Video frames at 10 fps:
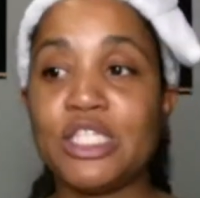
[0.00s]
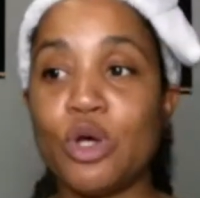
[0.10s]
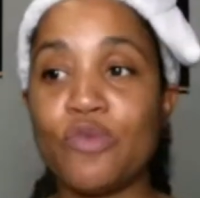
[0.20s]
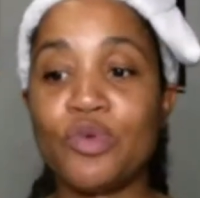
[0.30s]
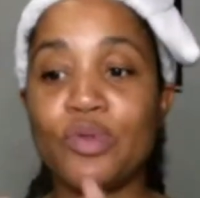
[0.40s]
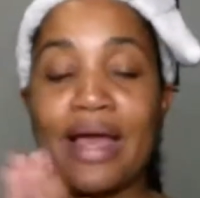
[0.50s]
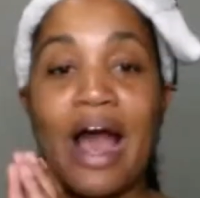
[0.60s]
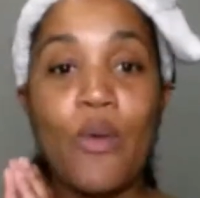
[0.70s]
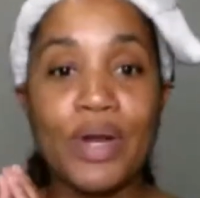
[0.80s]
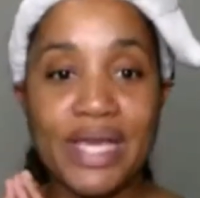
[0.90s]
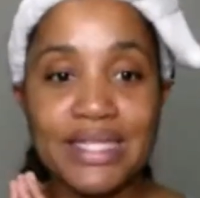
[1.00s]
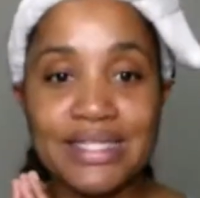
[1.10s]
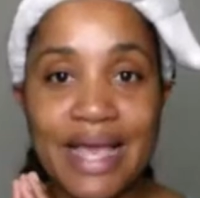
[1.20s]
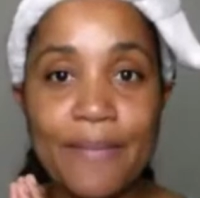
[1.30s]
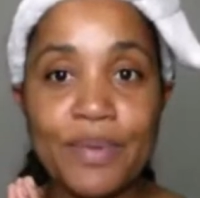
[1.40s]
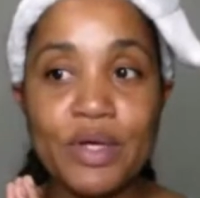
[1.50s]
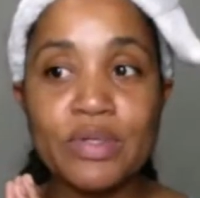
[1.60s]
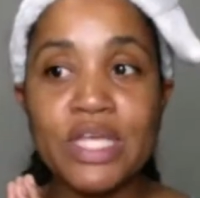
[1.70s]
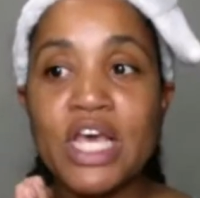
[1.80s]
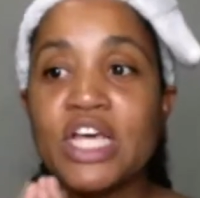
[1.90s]
So if you're like, I want to get
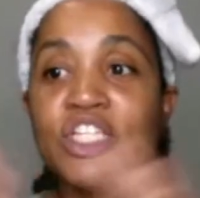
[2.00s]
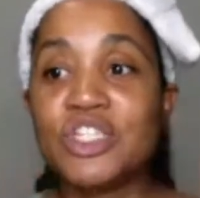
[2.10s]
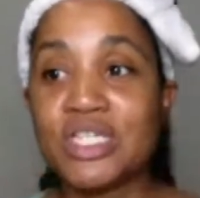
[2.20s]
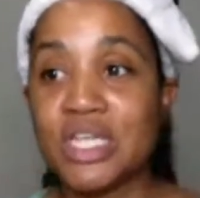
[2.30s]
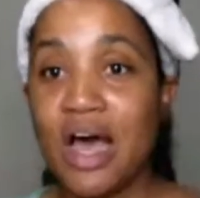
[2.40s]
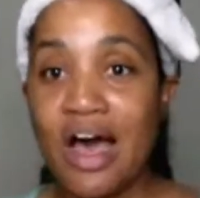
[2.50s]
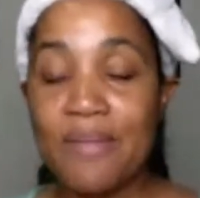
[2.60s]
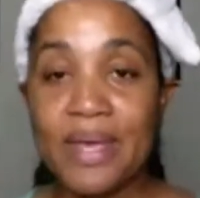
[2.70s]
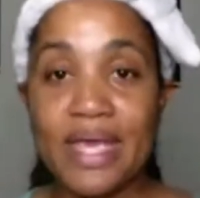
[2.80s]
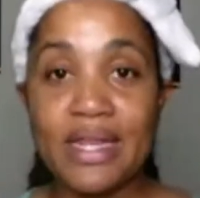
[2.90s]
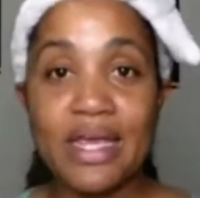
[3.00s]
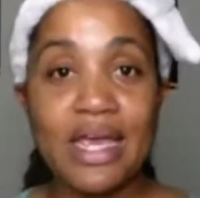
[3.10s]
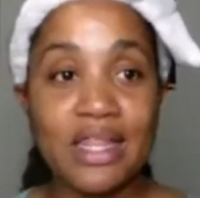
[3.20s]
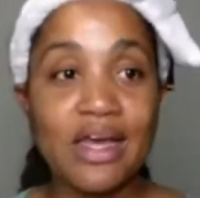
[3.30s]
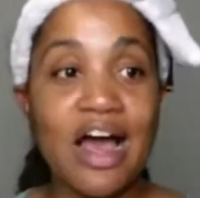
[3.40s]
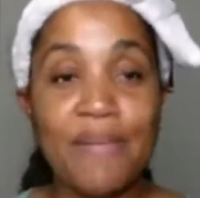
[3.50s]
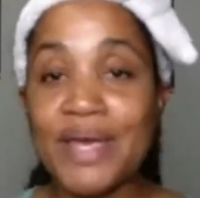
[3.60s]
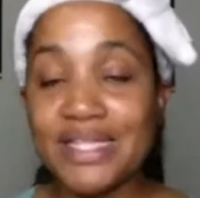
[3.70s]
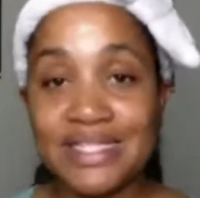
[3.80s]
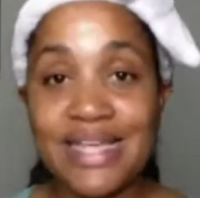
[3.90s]
samples, just comment in the
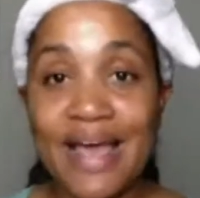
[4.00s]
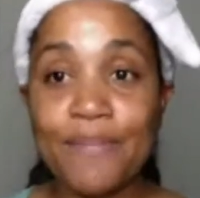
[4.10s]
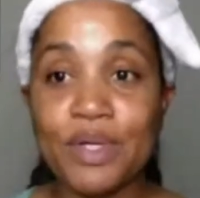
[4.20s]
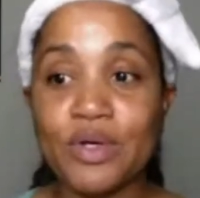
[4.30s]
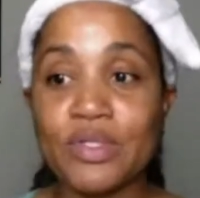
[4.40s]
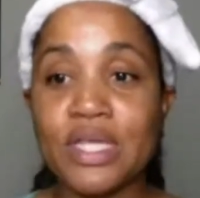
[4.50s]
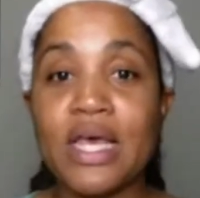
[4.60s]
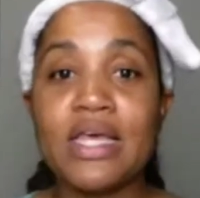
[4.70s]
comments samples.